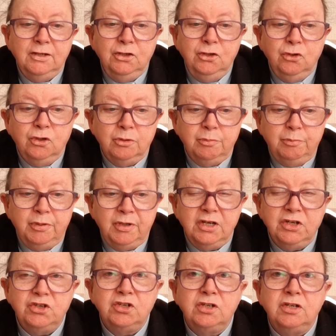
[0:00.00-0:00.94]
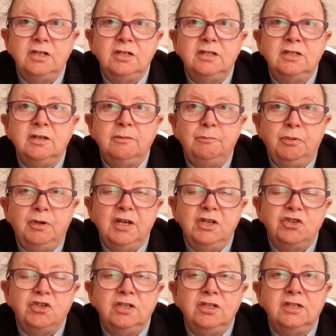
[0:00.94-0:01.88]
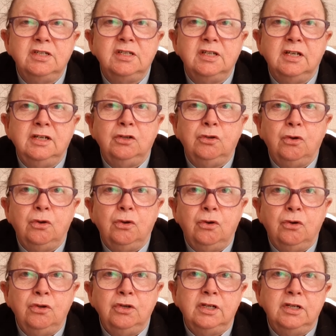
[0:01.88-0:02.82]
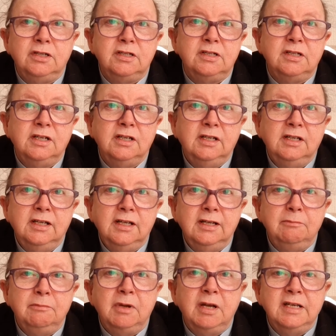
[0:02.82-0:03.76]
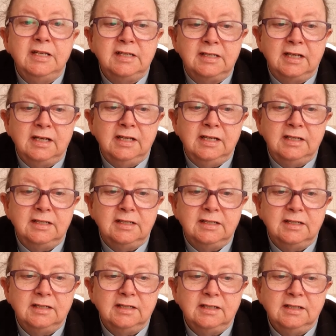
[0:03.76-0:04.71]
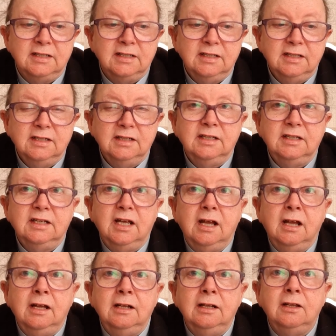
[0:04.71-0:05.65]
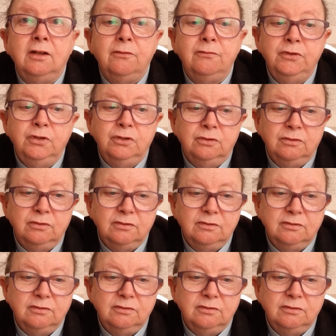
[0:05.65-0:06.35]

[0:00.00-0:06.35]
You are precious, precious and honoured in my sight. I love you.